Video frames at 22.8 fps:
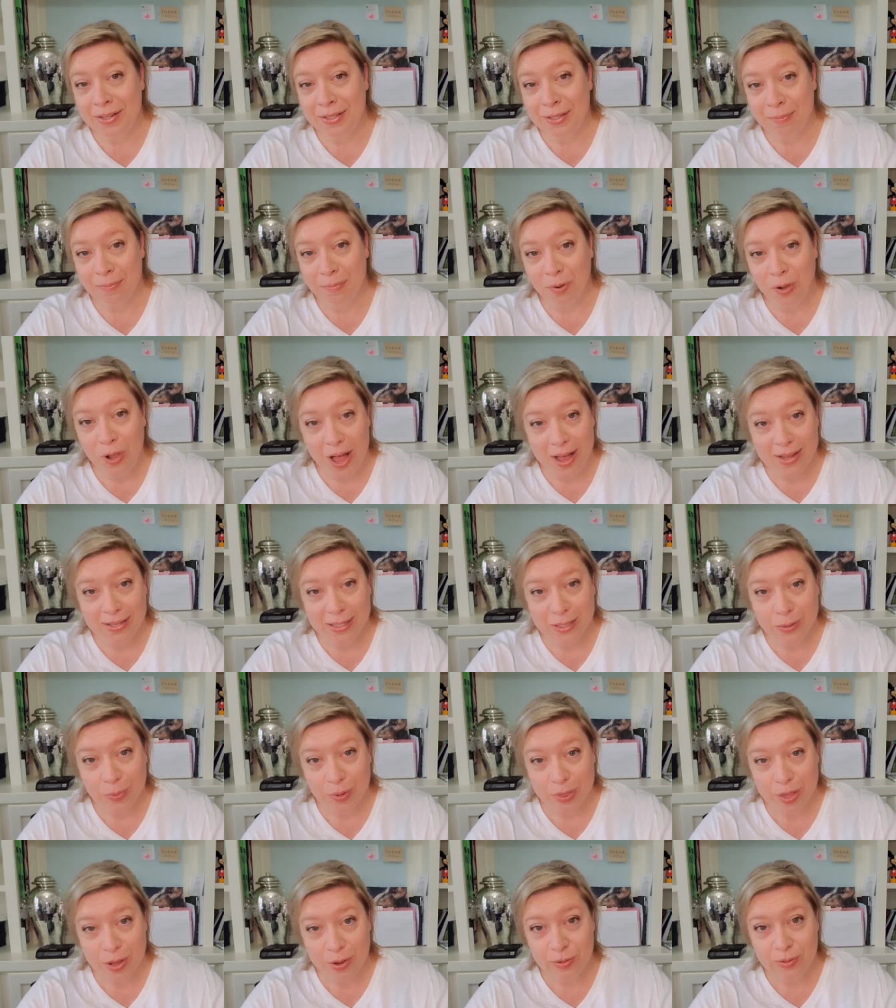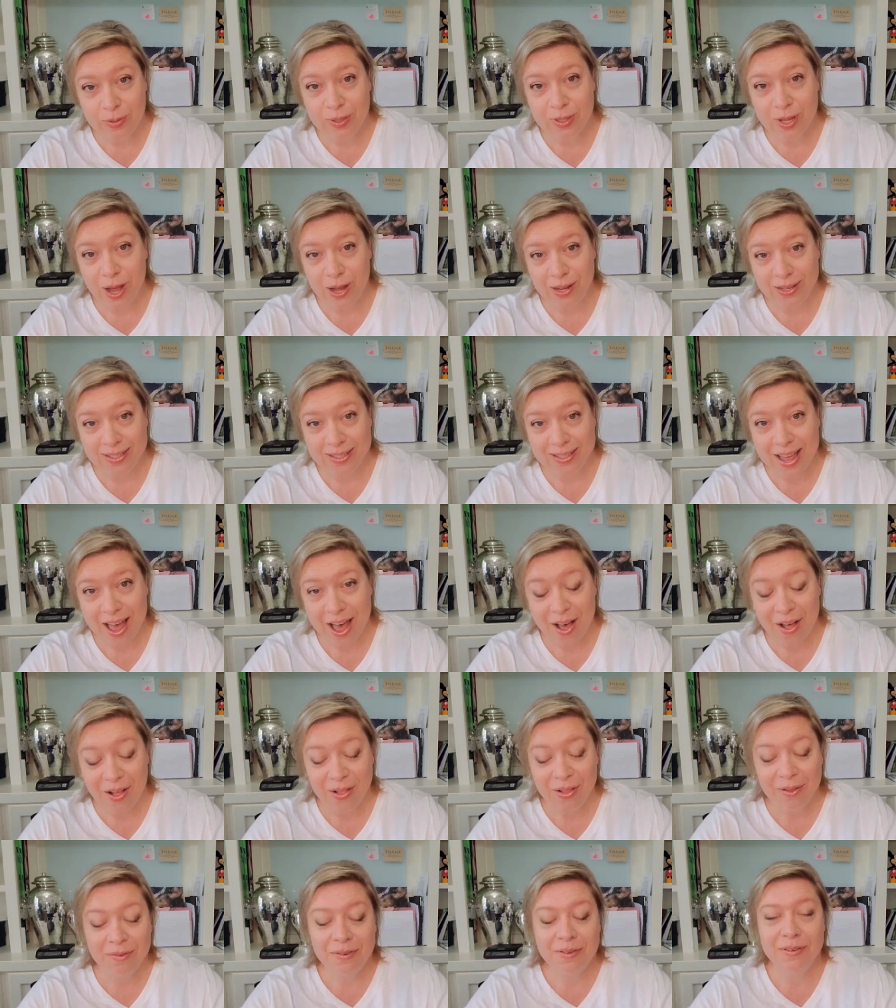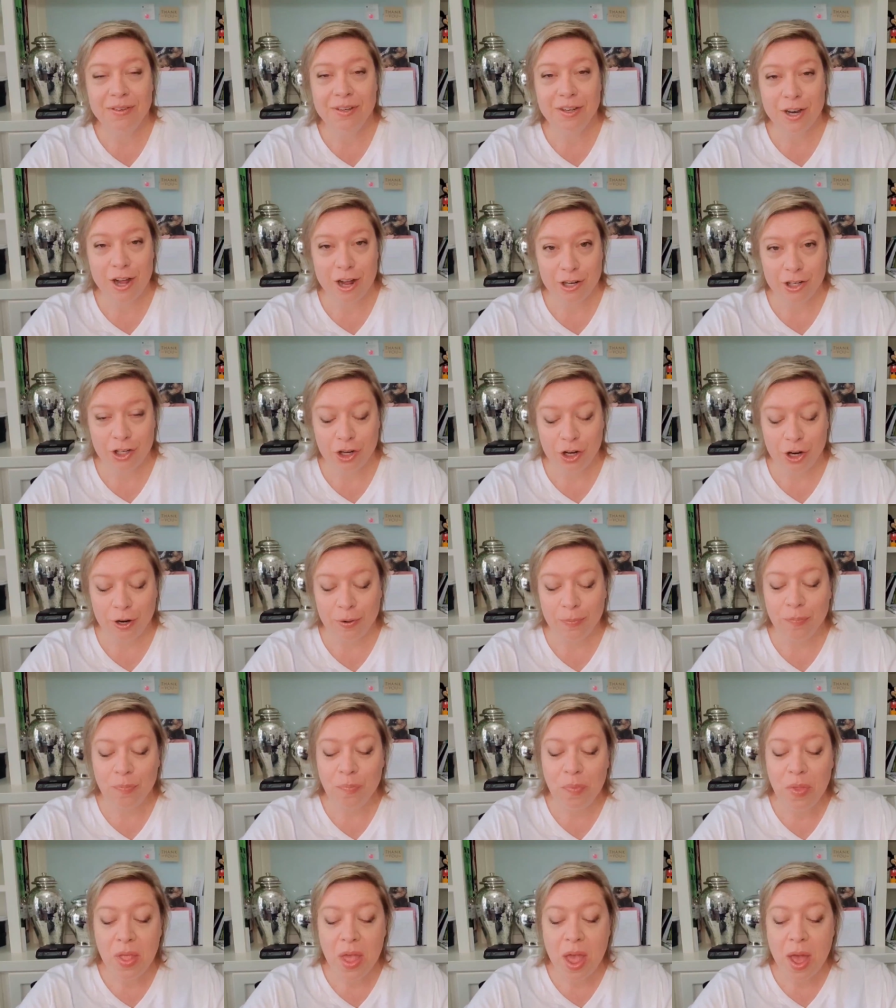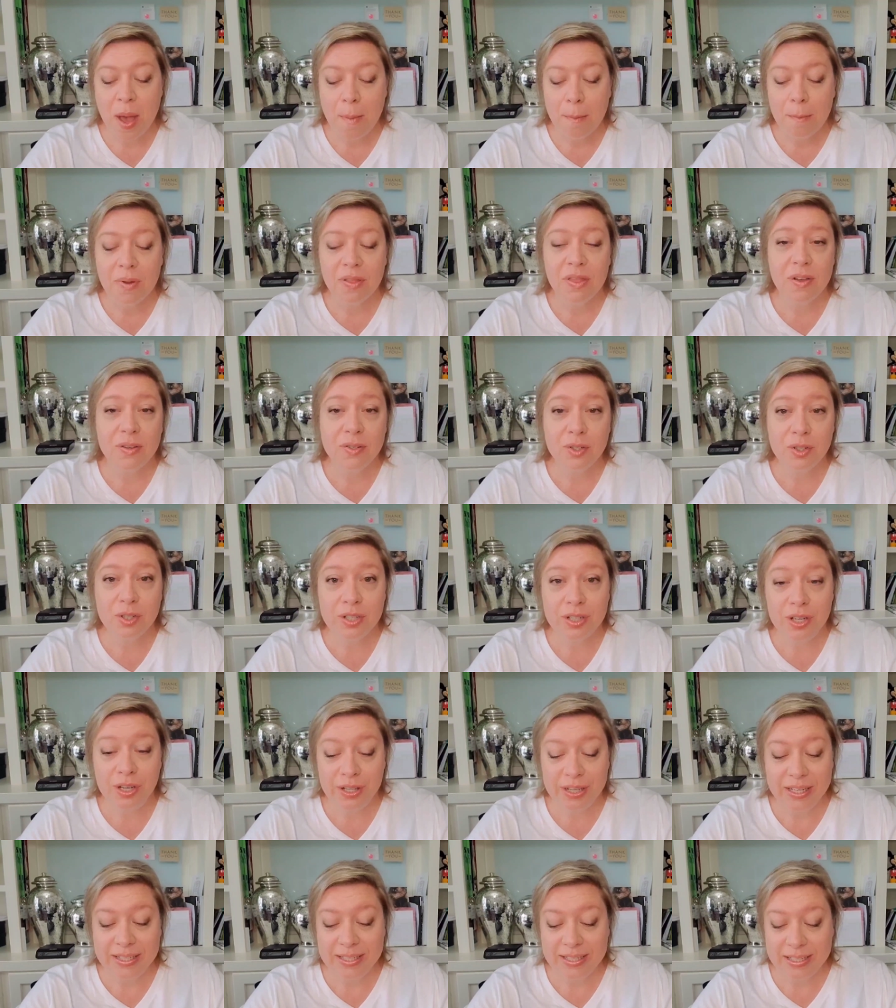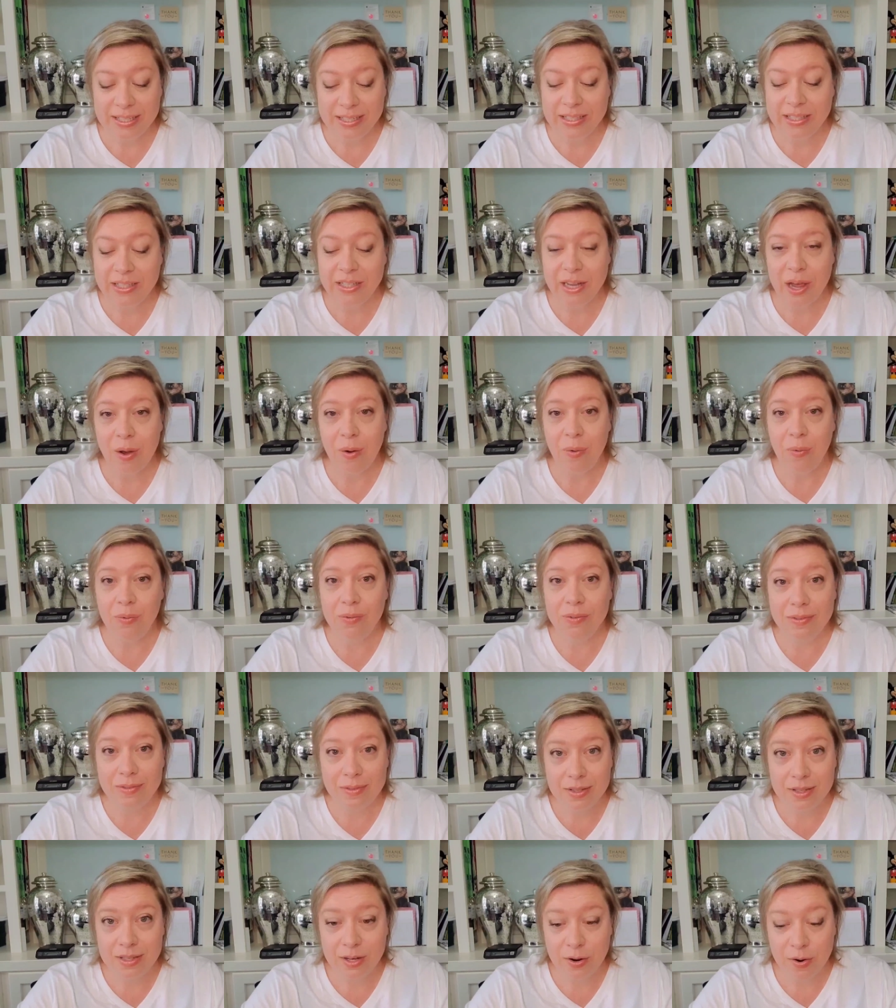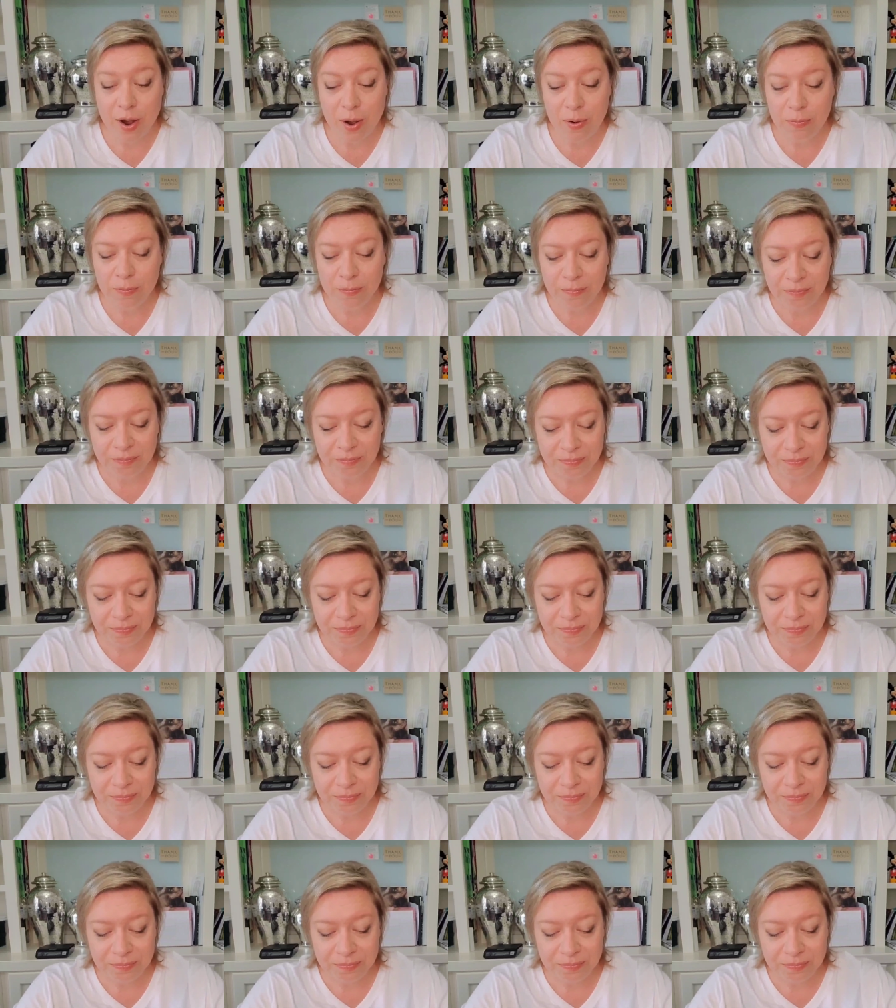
send as a plus when those socks sell. Not sure. But those are still listed, so zero.